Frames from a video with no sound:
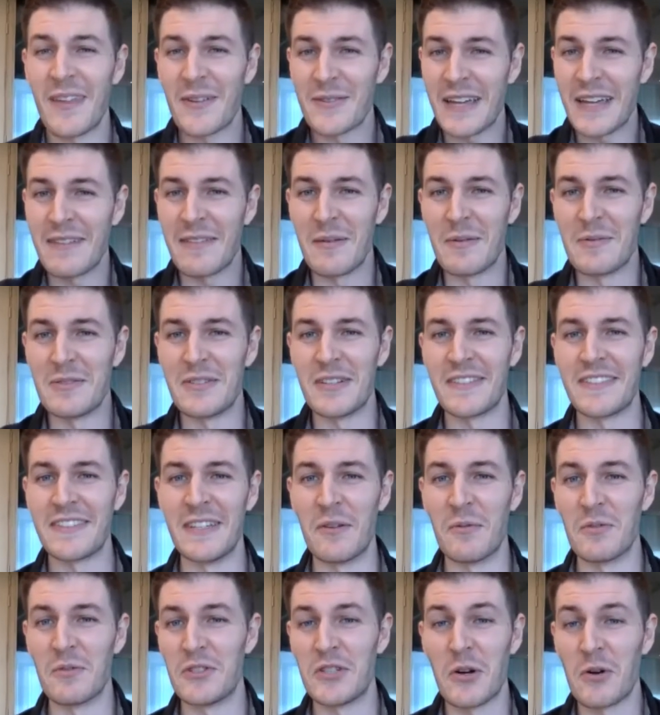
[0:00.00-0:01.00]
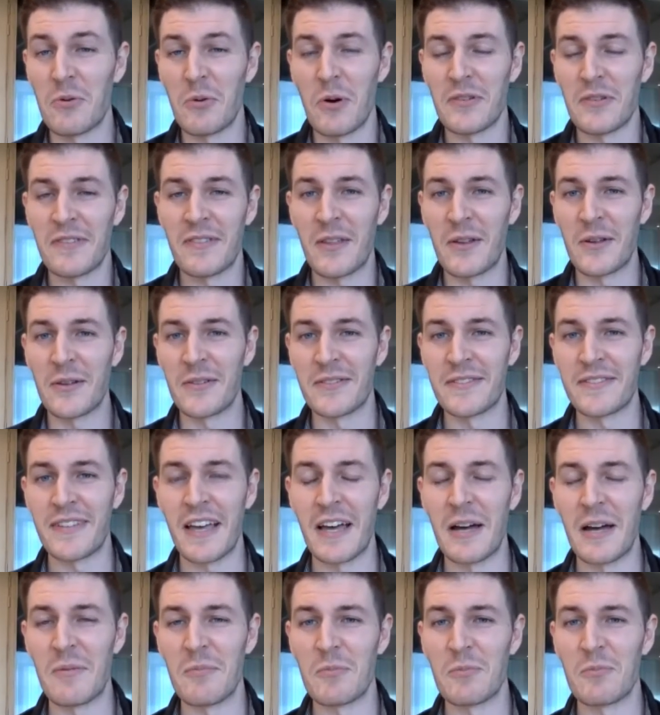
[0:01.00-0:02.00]
kind of images, Joe Rosenthal's
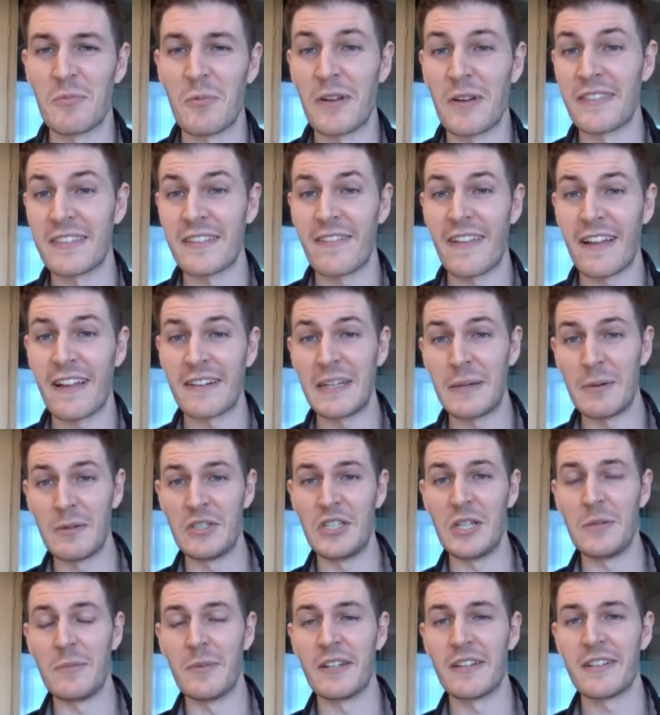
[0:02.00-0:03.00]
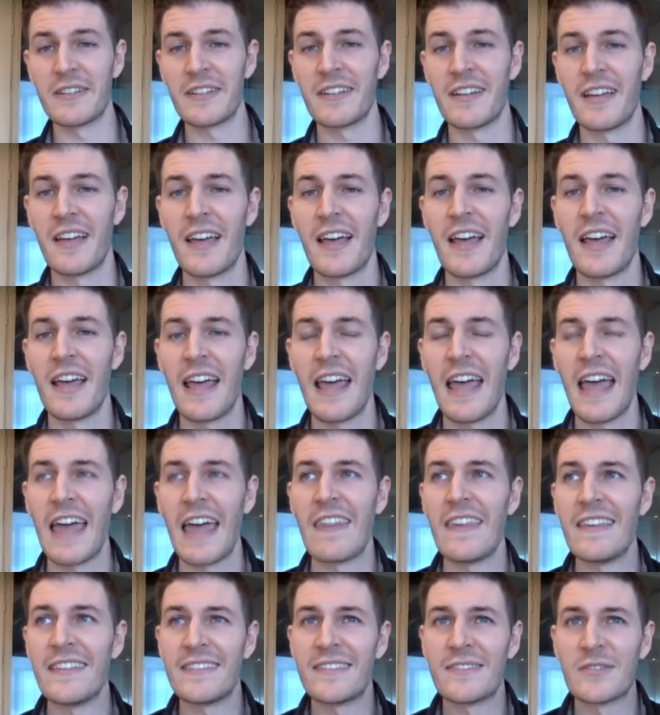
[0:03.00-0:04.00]
Raising the Flag in Iwo Jima. And
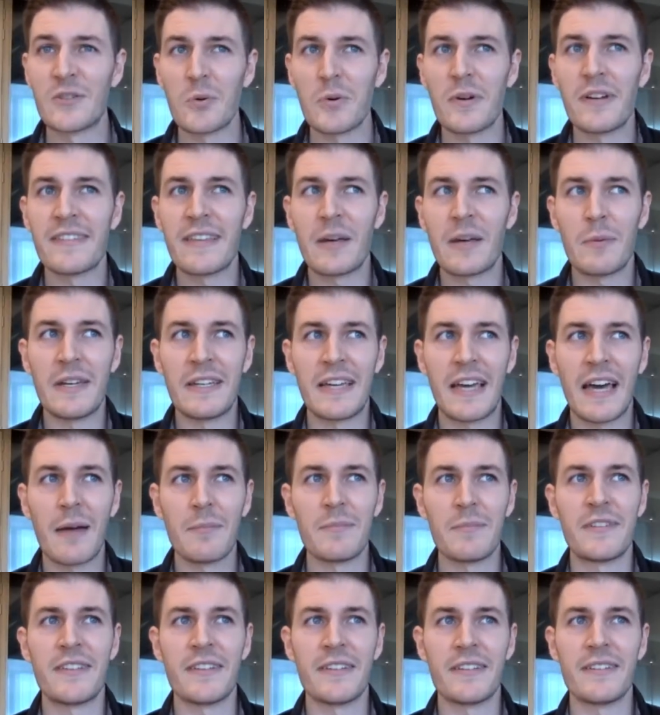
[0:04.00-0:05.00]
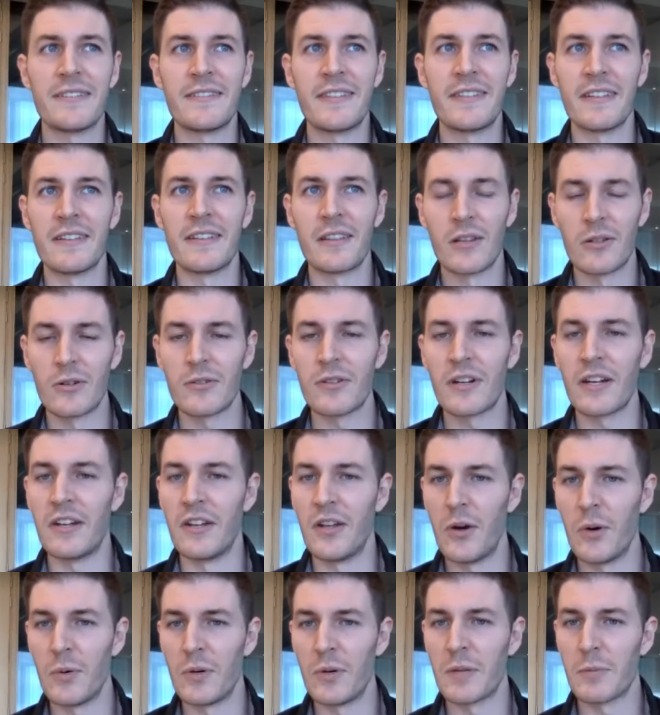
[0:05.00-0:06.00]
these stories that we come to learn and
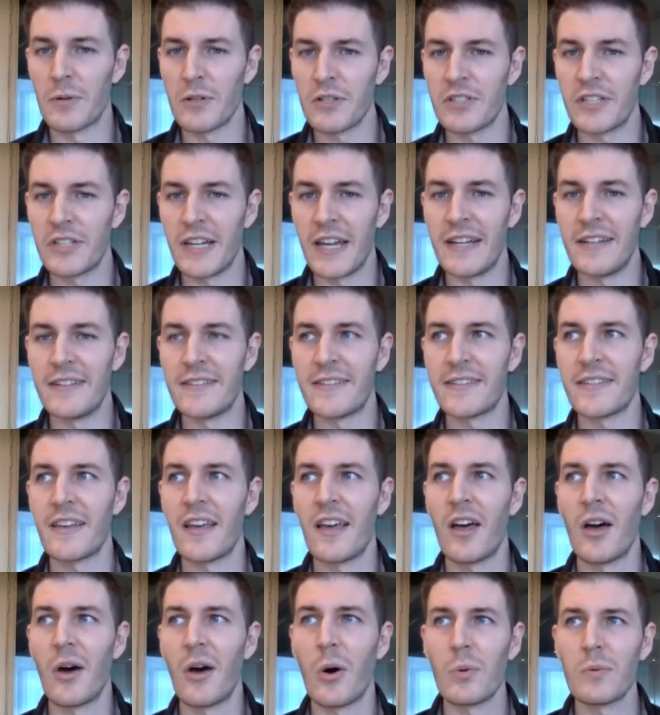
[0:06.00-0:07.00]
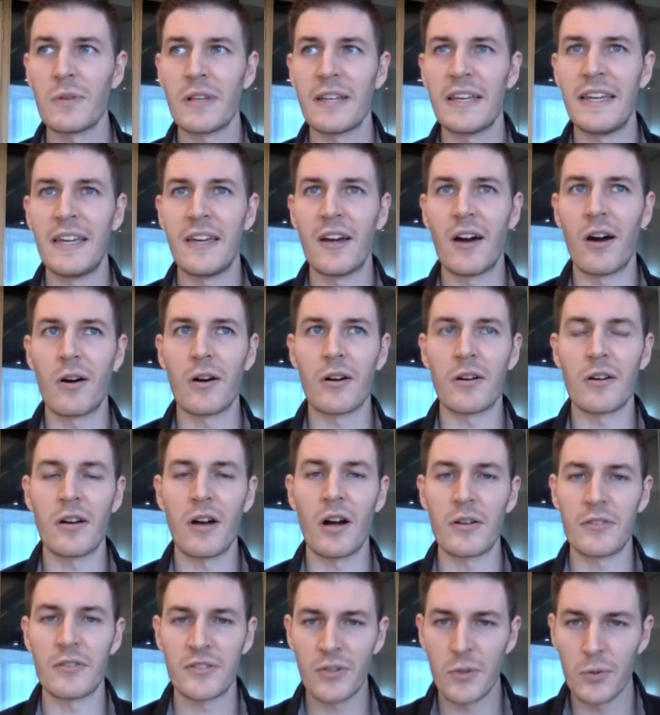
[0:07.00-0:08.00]
know and appreciate only
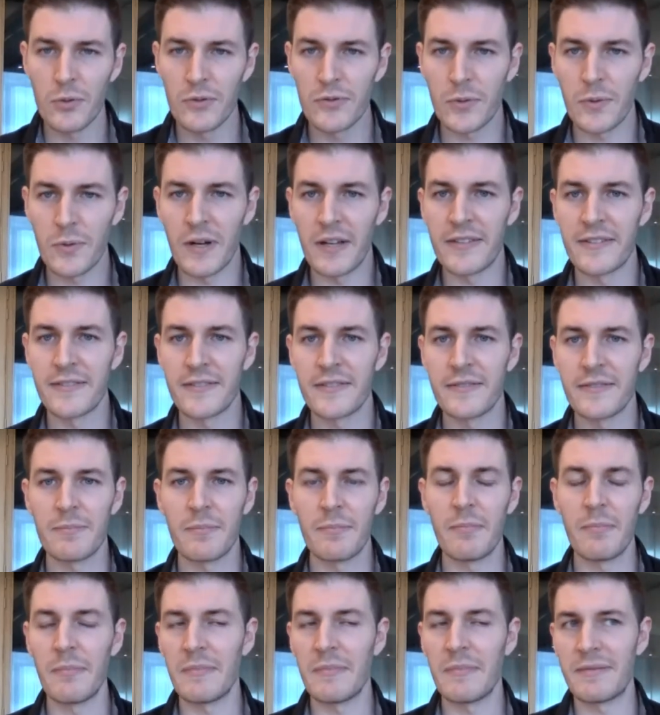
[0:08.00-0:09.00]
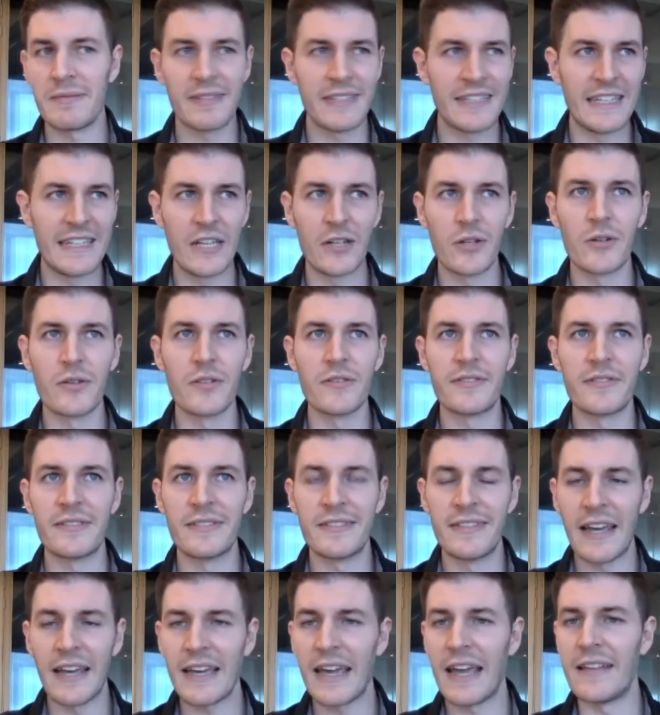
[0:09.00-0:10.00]
are told to us years,
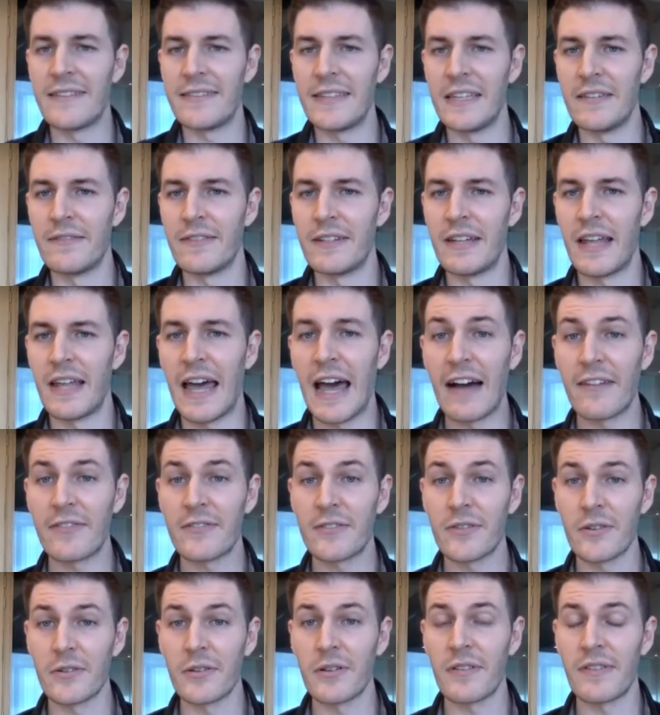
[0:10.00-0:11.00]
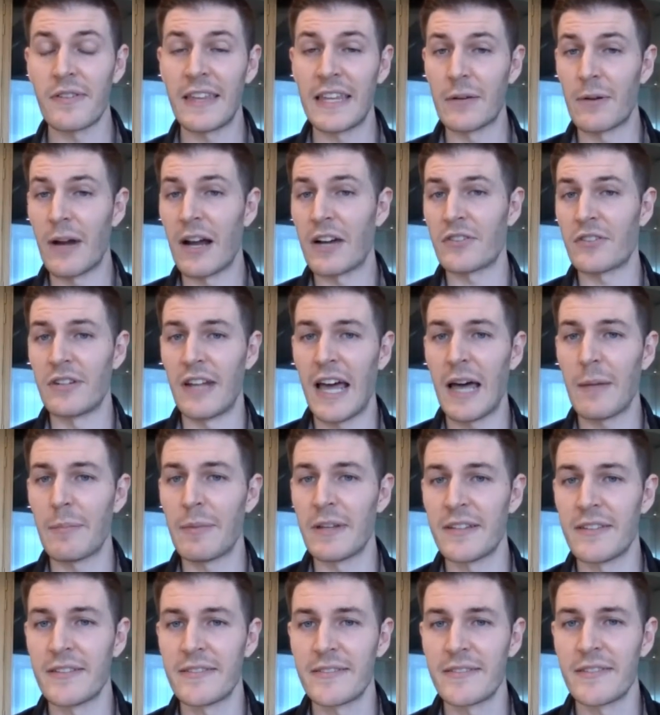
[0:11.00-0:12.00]
decades even after the interaction
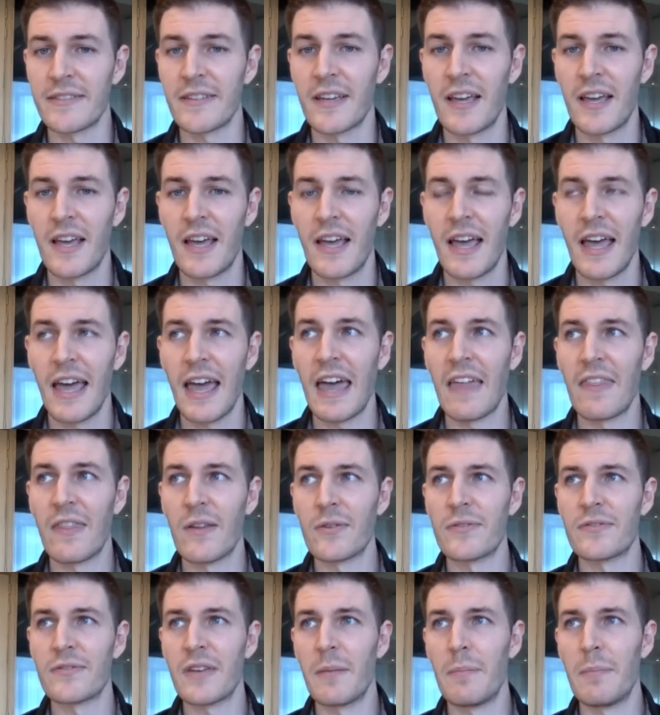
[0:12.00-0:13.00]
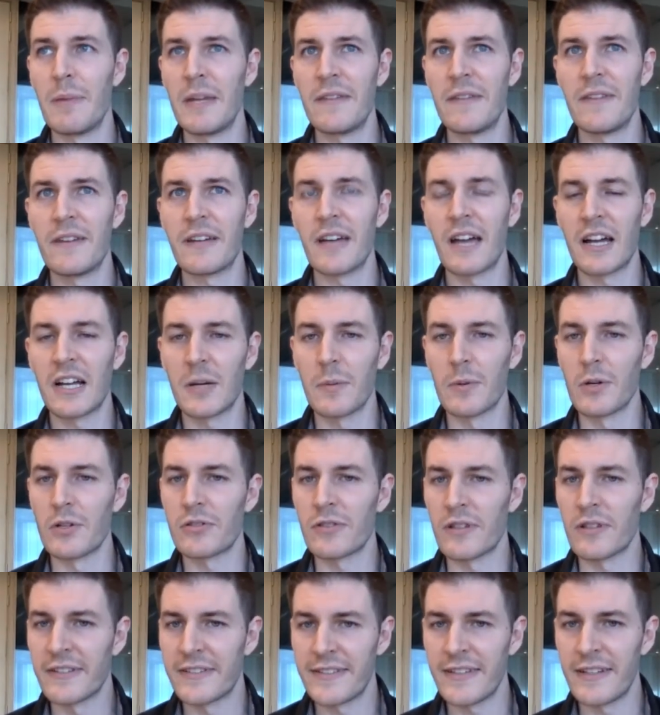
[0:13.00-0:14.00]
happens. And there's a bit of a
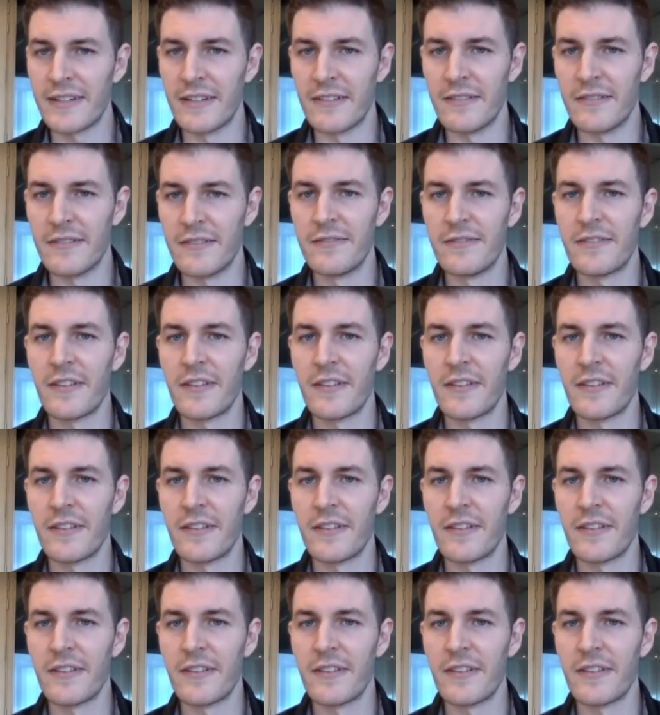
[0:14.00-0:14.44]
commercial incentive.